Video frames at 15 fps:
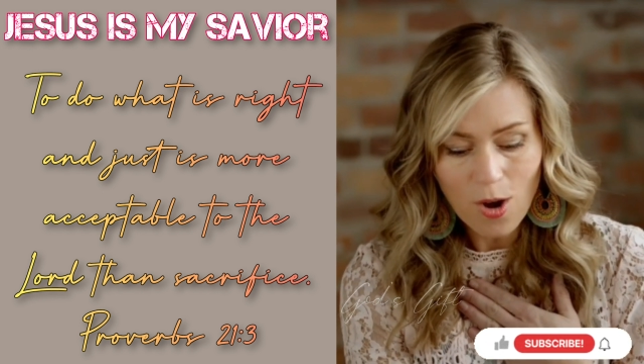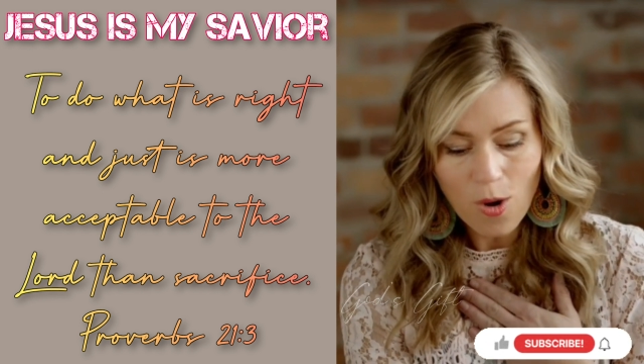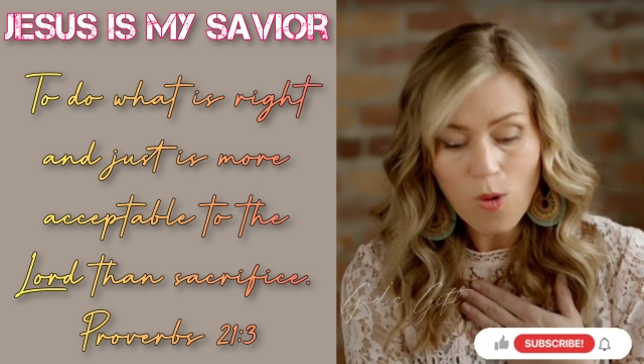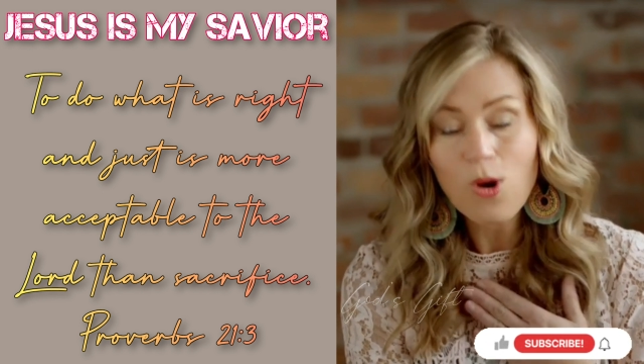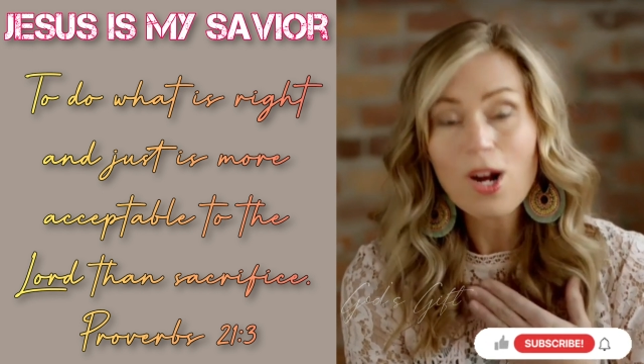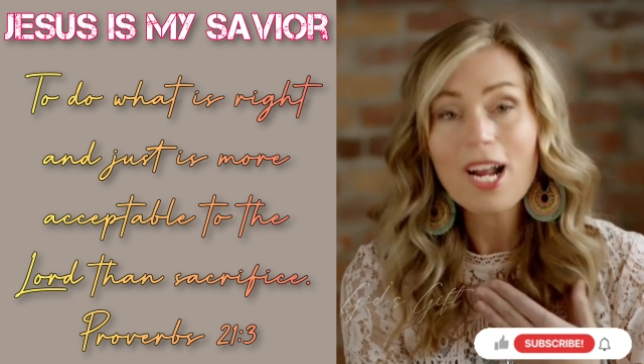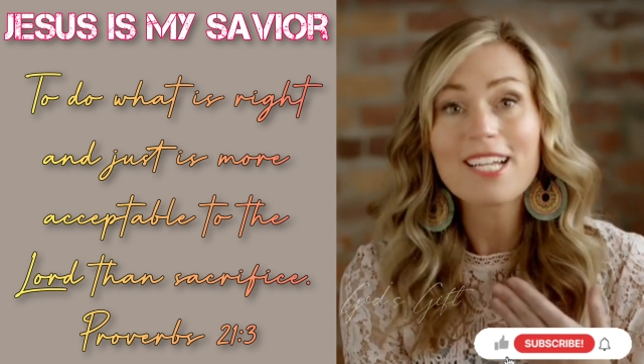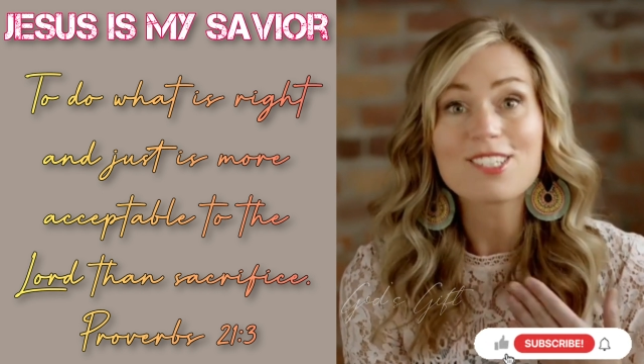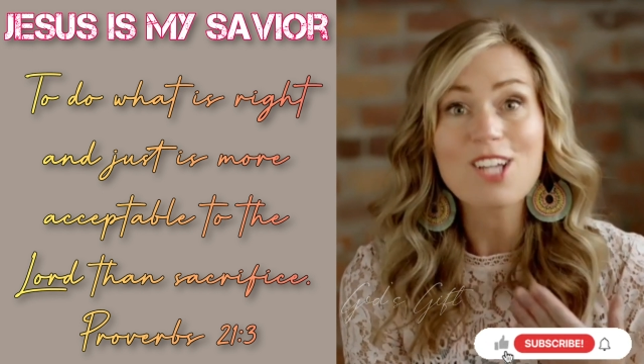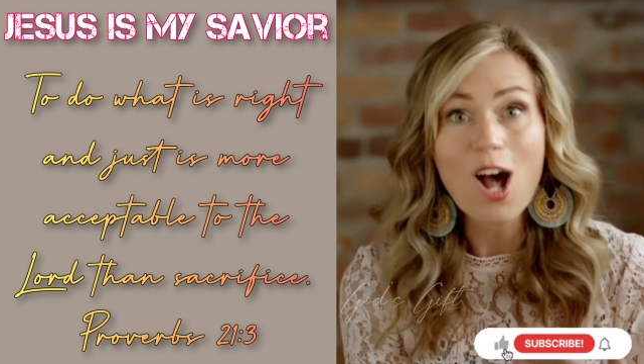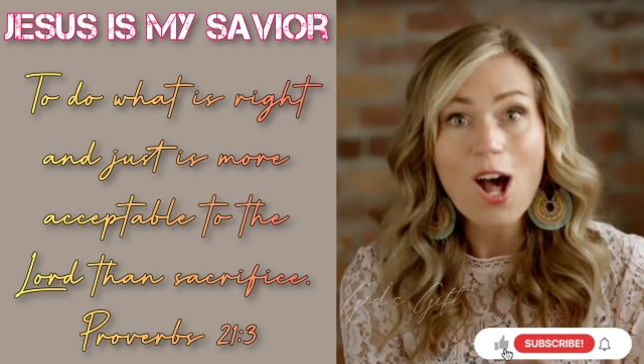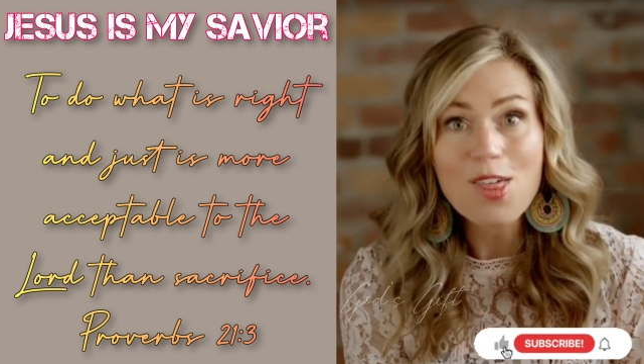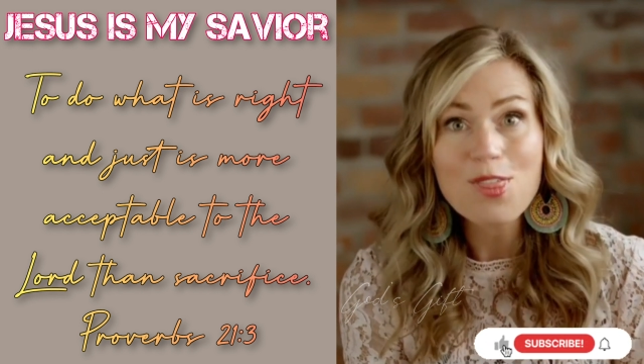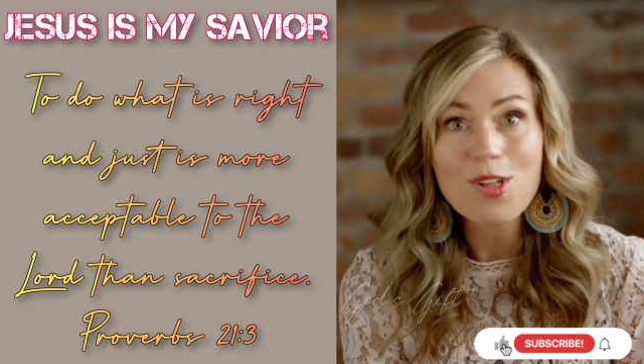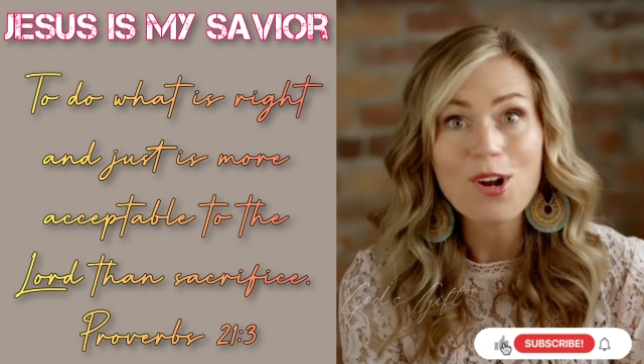Or as
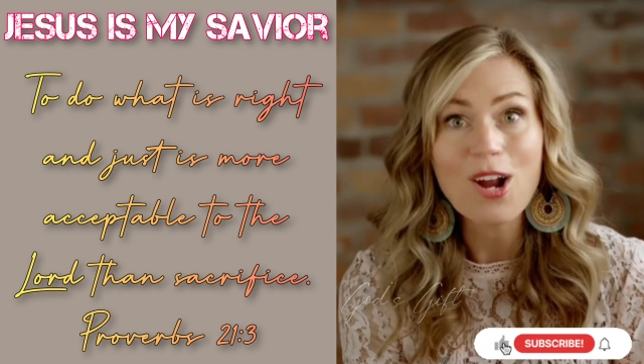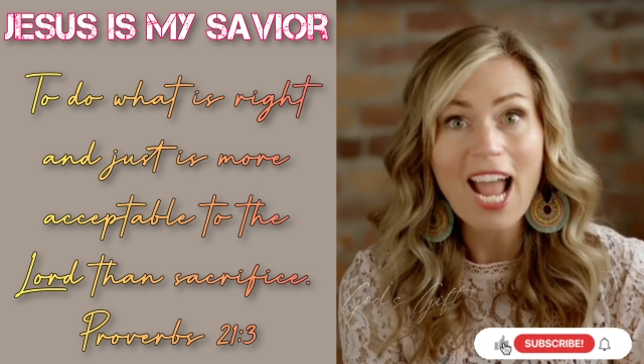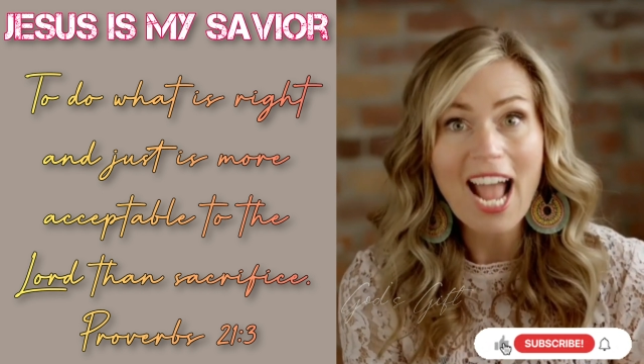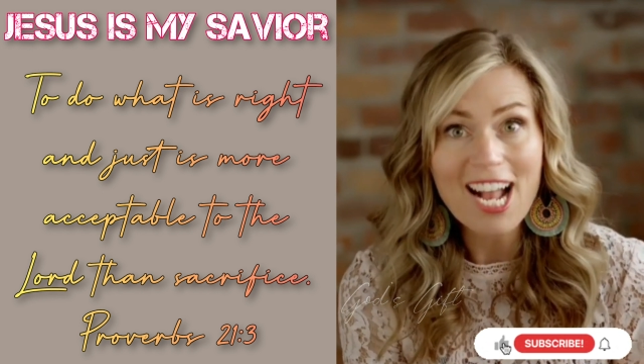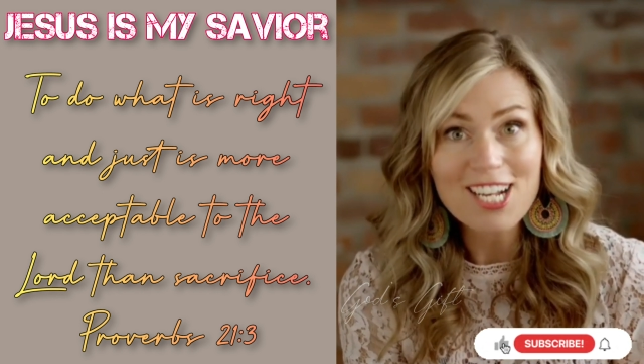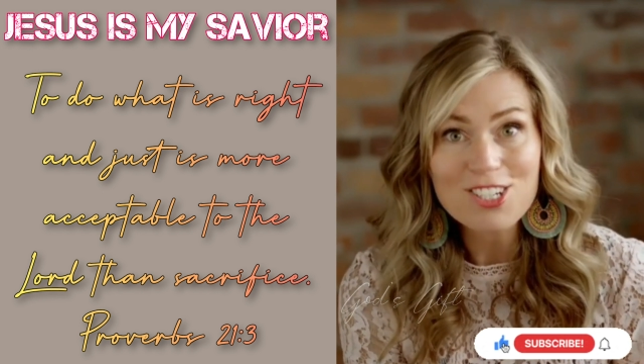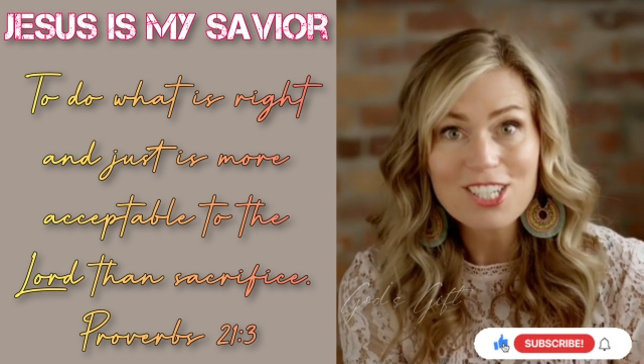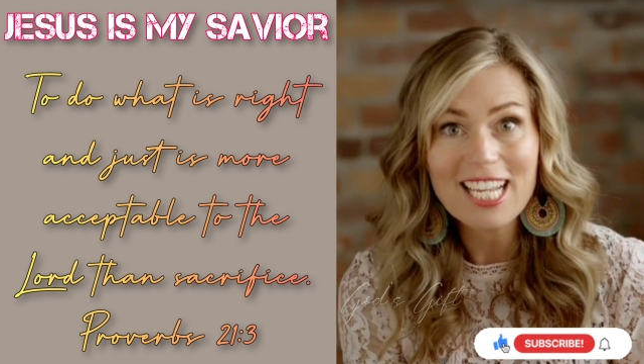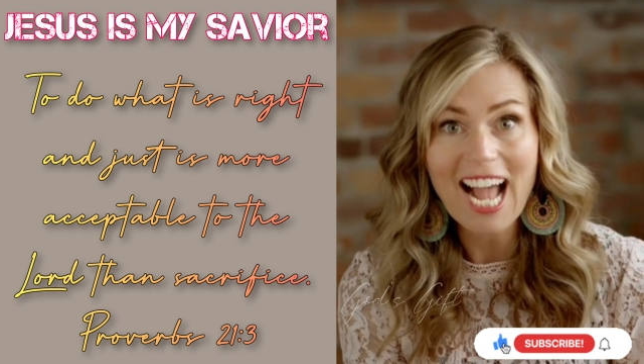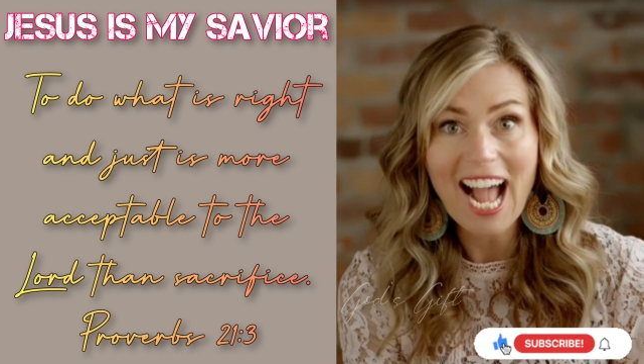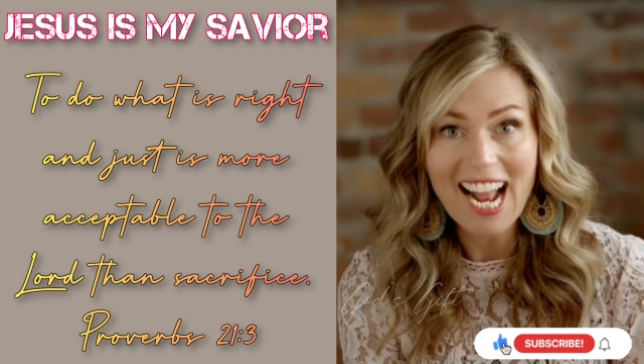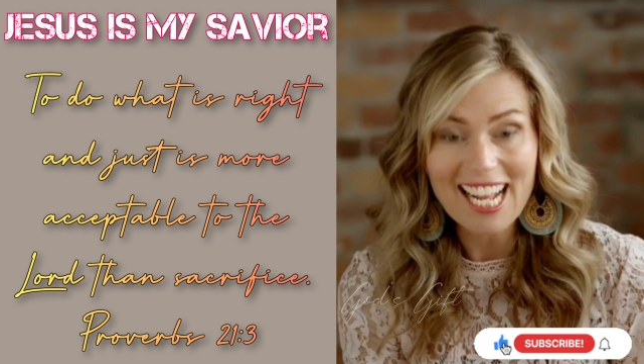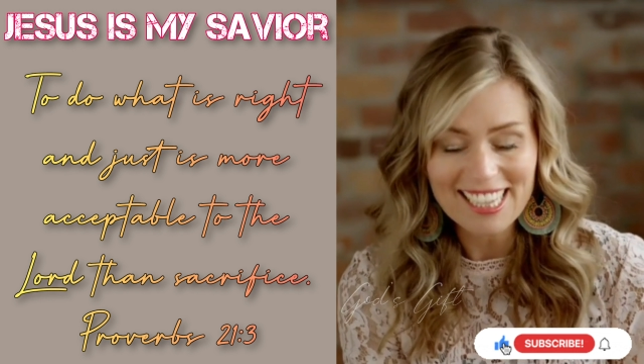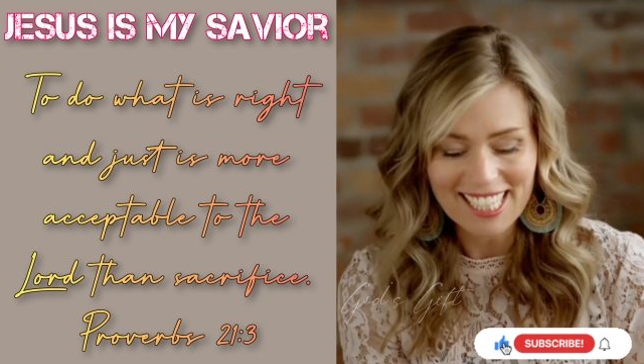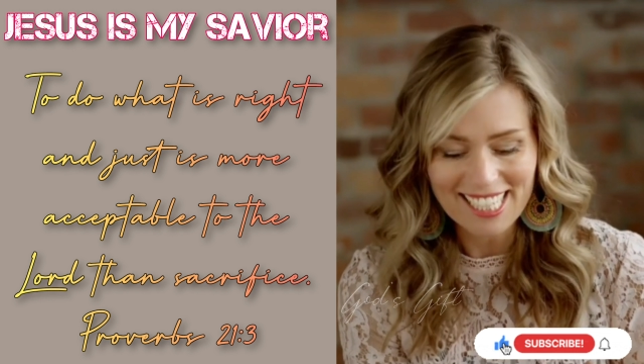author Ashlee
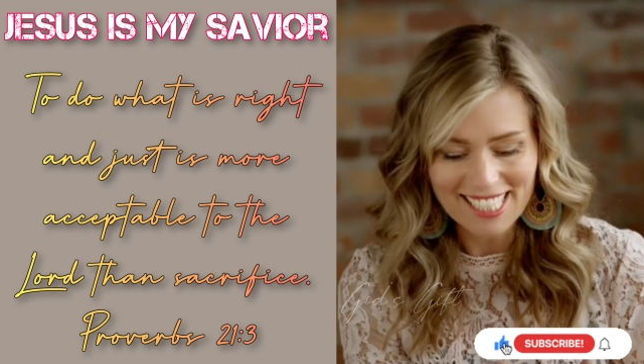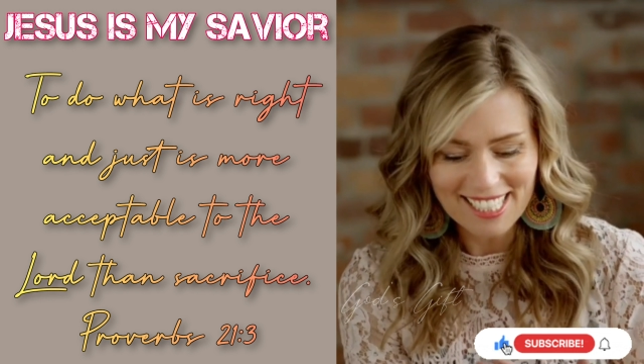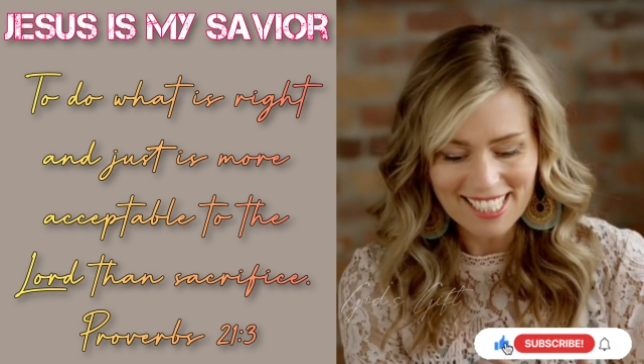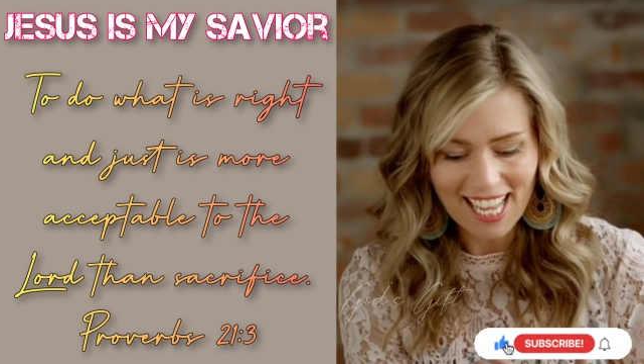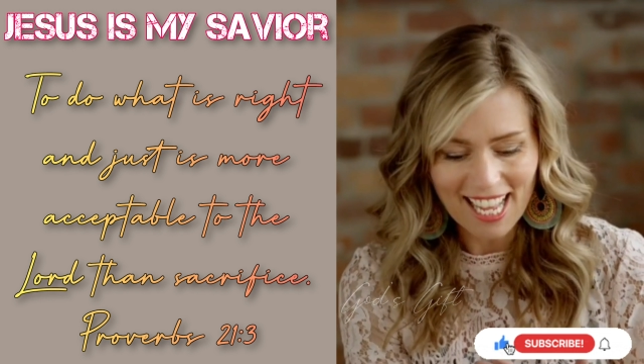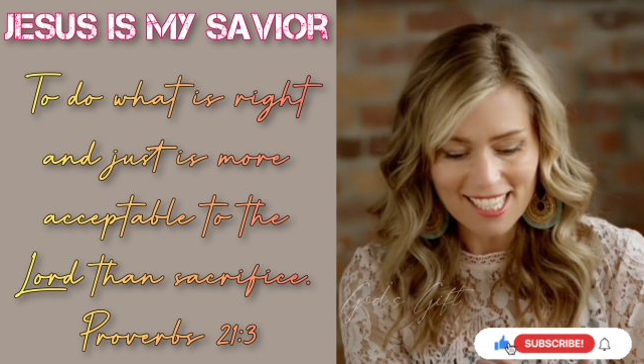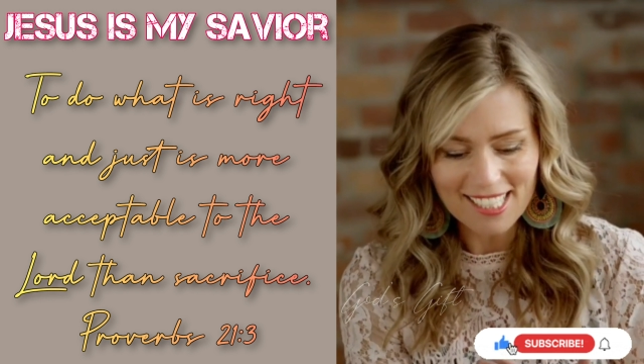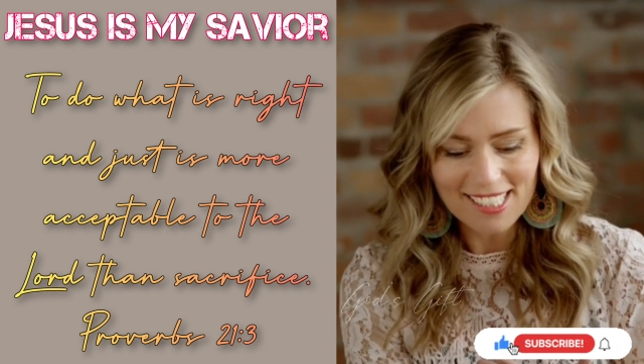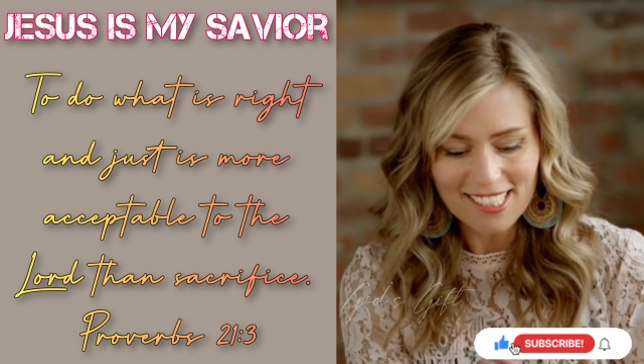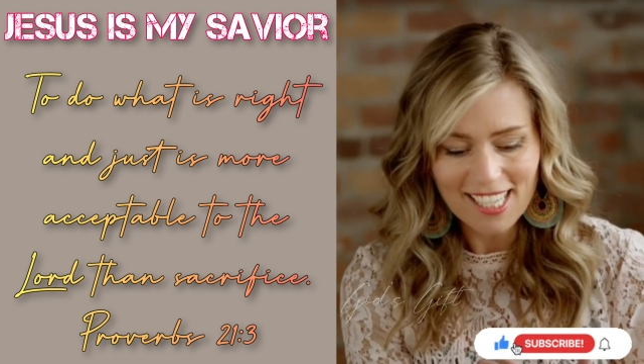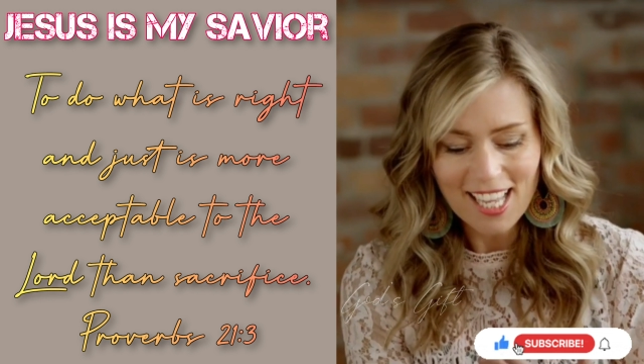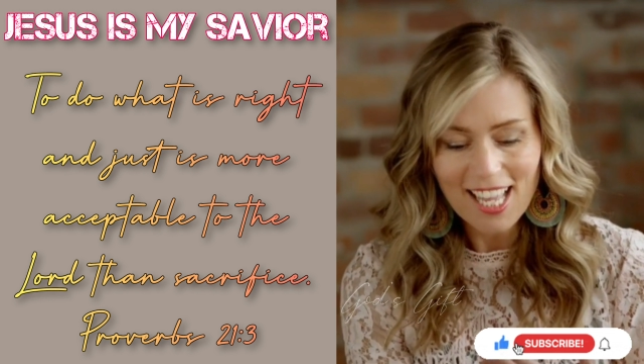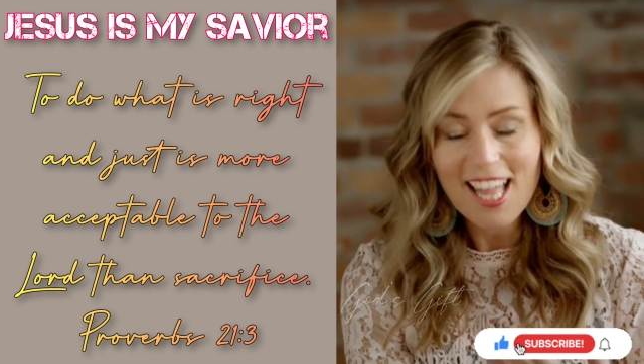Eiland says,